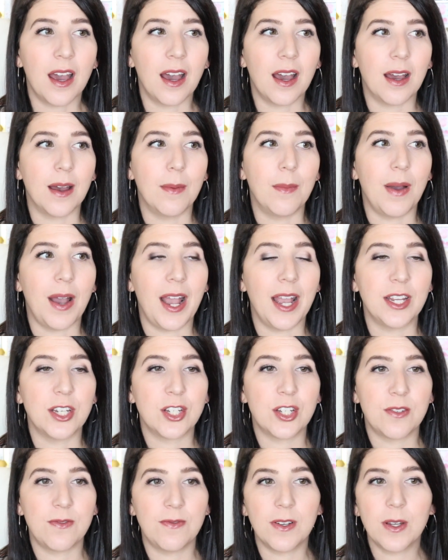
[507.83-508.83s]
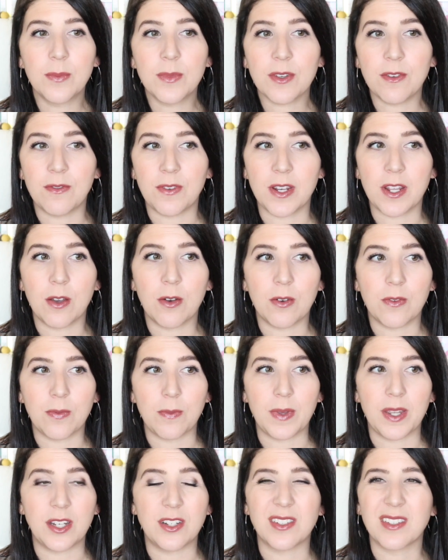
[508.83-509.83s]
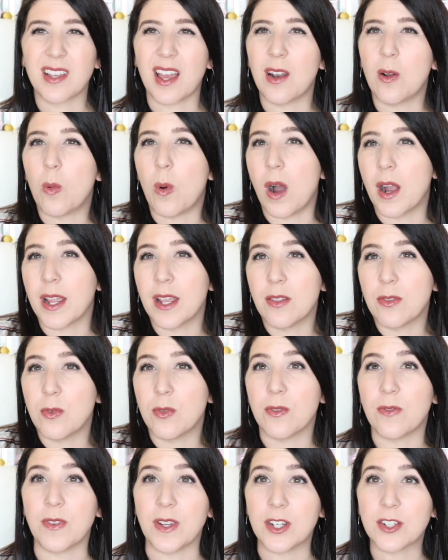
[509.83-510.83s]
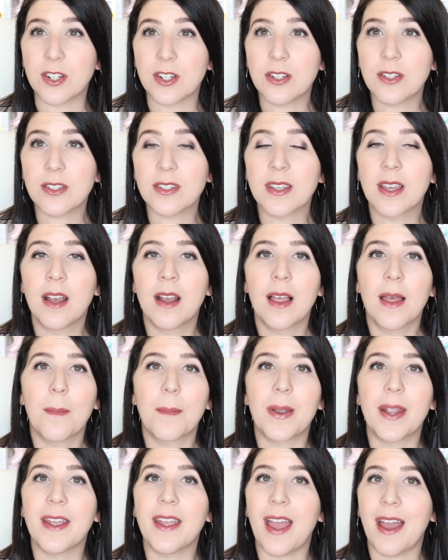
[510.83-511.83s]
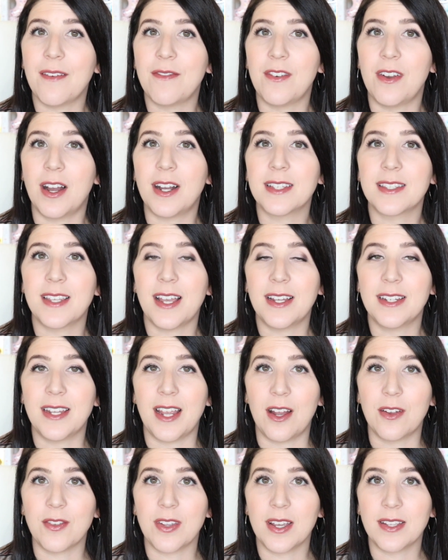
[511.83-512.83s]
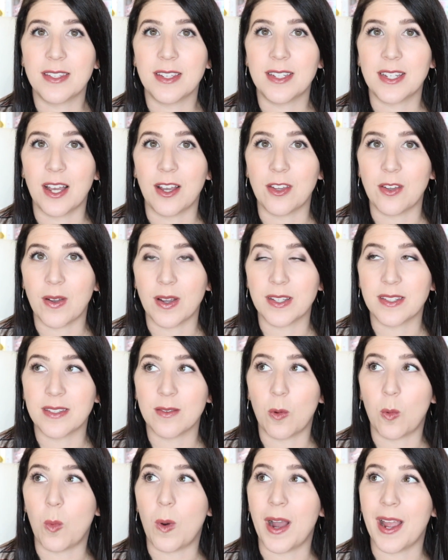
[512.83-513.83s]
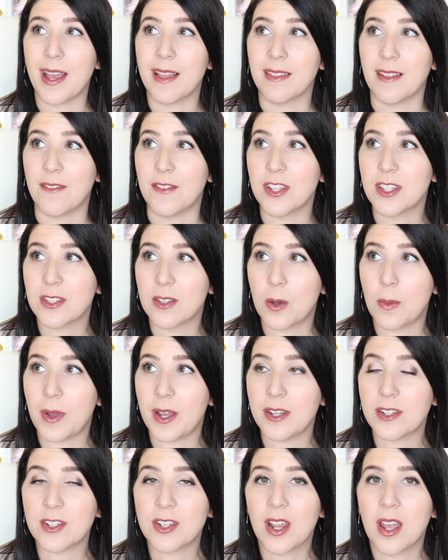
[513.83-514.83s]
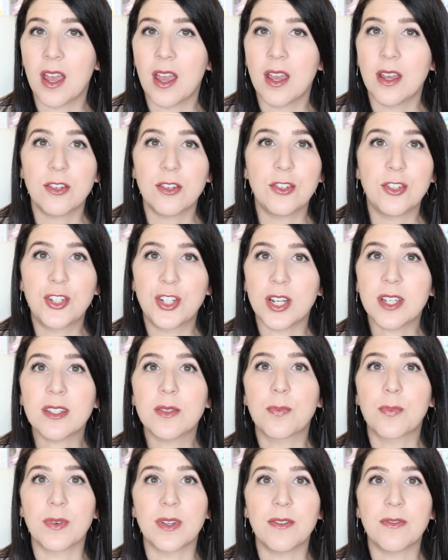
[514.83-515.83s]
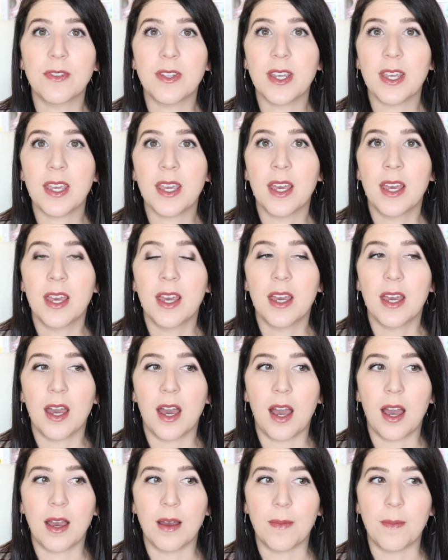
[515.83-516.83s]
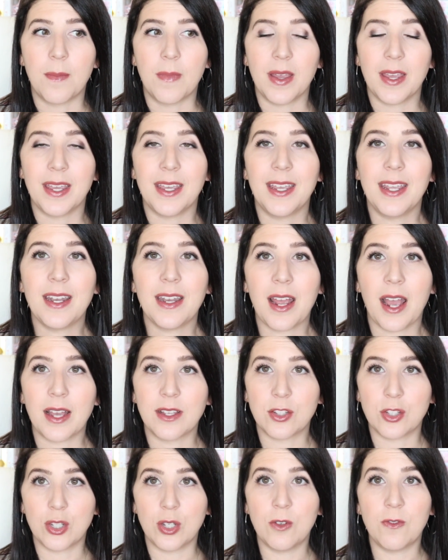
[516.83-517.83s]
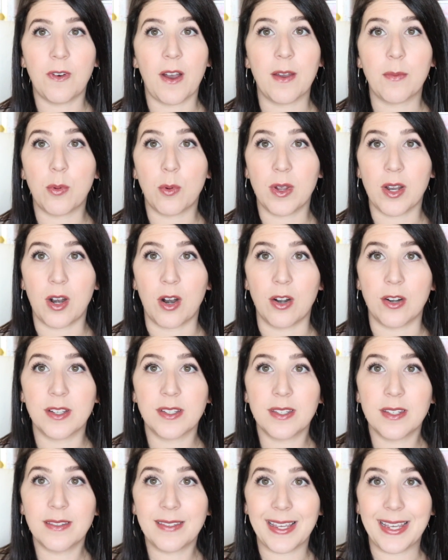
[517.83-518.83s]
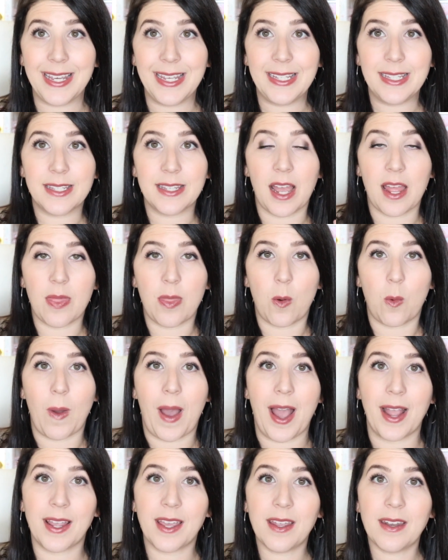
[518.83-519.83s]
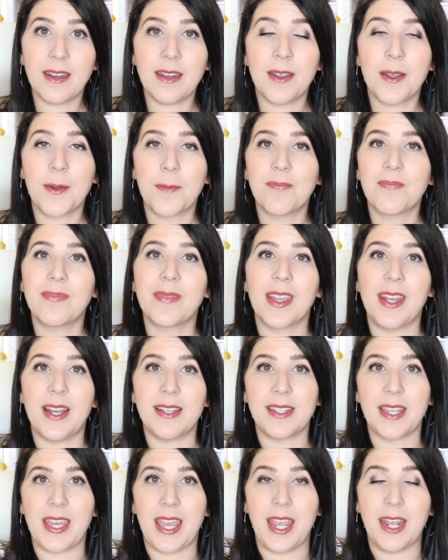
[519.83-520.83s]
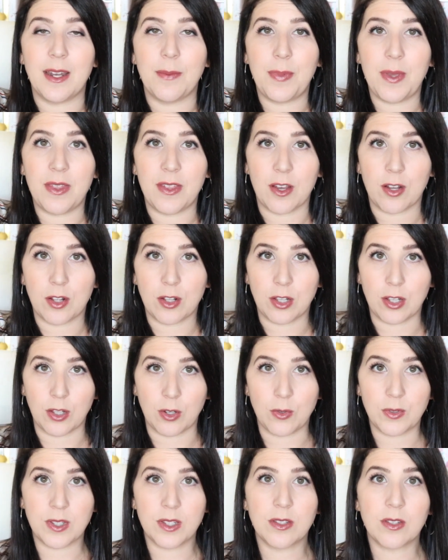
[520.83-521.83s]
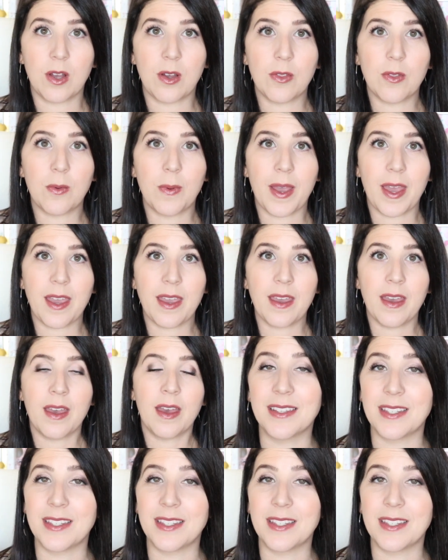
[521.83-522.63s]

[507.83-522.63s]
Um, I filmed a video of me just kind of walking through the features, but I have not sat down yet to tell you guys why I love it so much. Just briefly, um, it has two five-point harnesses inside the wagon. It has a canopy that closes all the way.